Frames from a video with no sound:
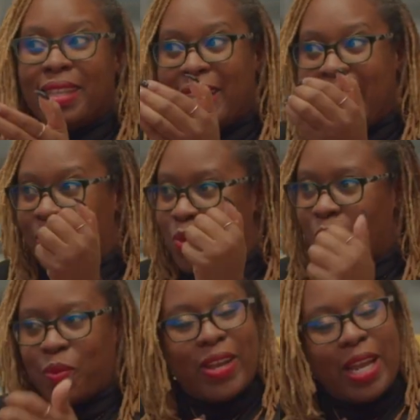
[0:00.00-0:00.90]
and
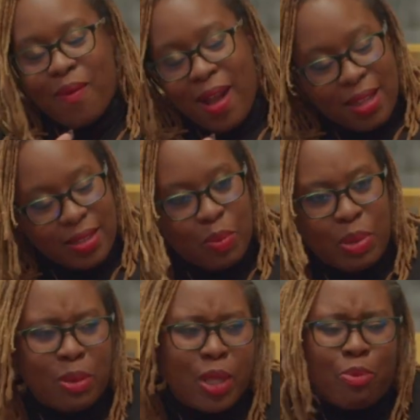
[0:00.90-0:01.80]
work very well. You know,
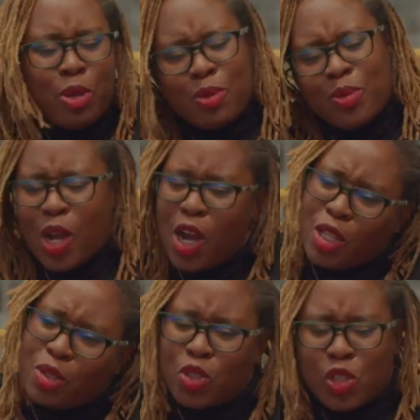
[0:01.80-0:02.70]
people are like,
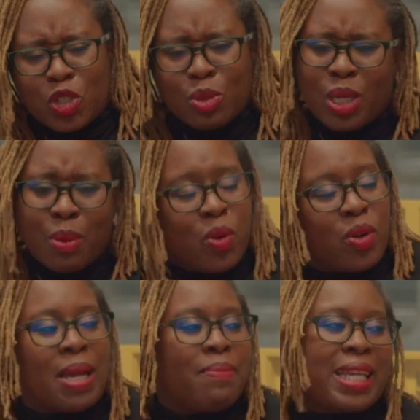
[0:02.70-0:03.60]
Carl, systems are
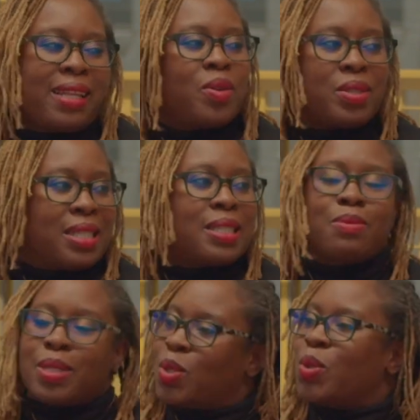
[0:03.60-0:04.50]
broken. I'm like, no, the
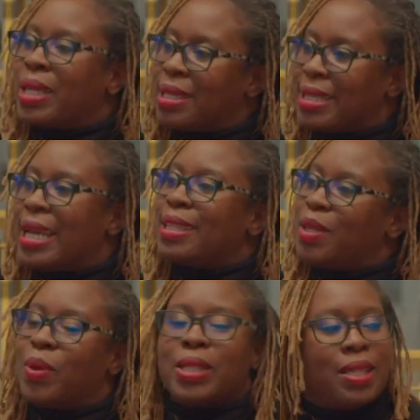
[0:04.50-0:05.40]
systems are doing exactly
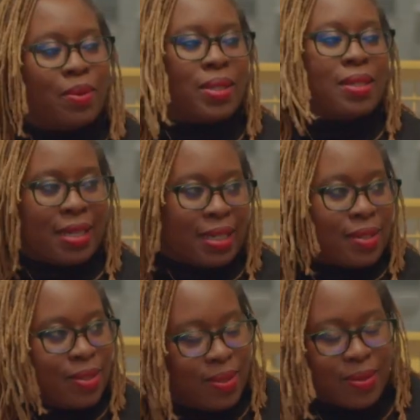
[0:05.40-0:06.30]
what they were designed
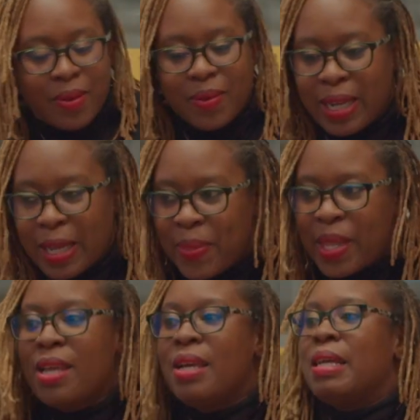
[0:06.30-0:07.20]
to do, right?
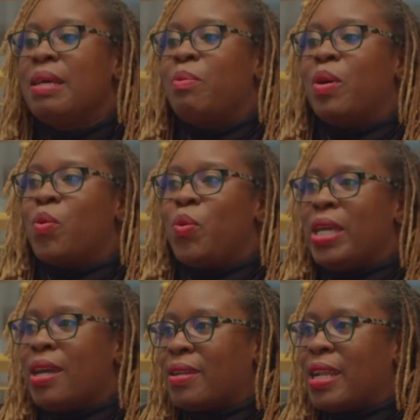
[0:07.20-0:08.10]
But
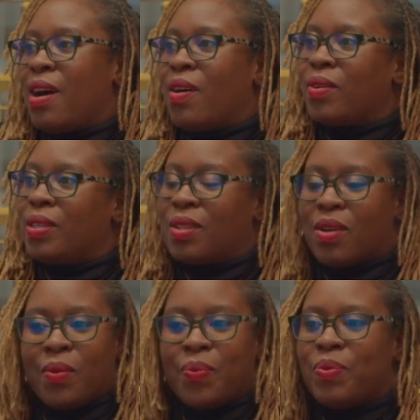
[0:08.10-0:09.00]
we are now, you
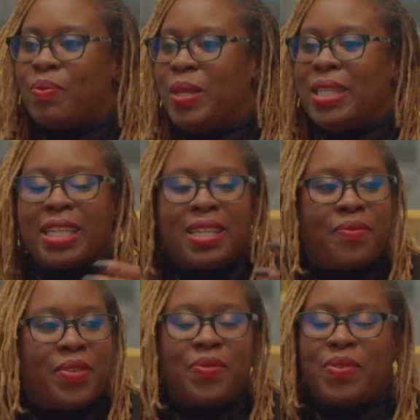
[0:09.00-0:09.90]
know, be that in the
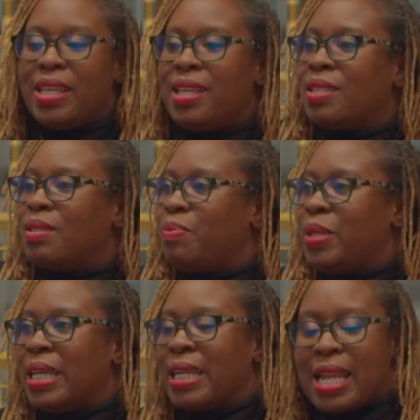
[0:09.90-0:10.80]
50s,
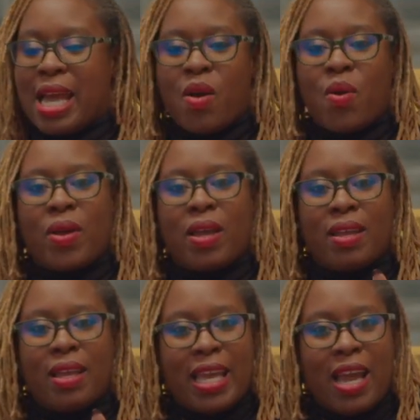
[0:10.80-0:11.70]
be that now,
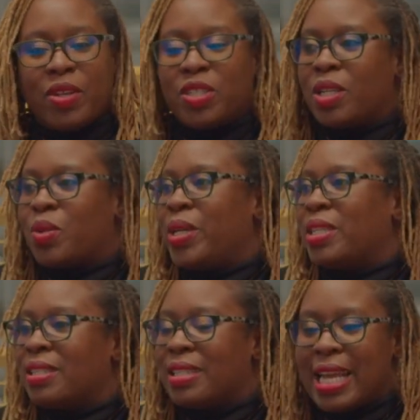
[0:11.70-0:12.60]
every
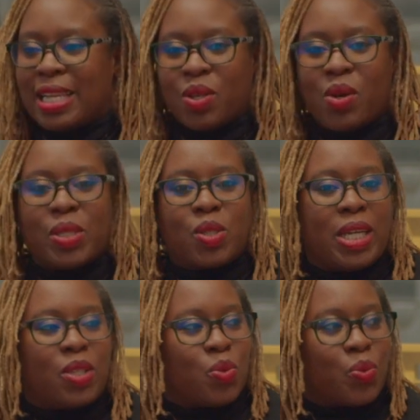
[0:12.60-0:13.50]
generation has always
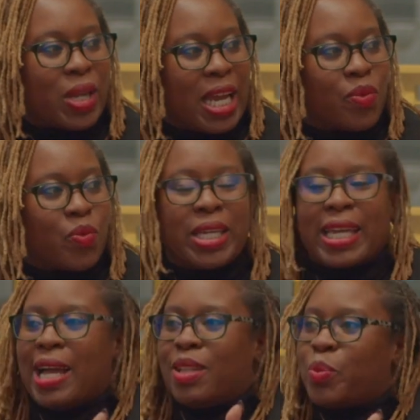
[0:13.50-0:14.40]
tried to kind of
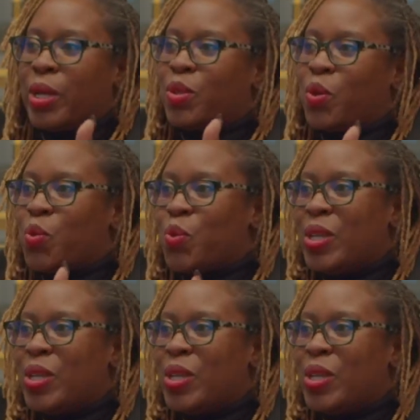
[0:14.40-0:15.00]
recalibrate or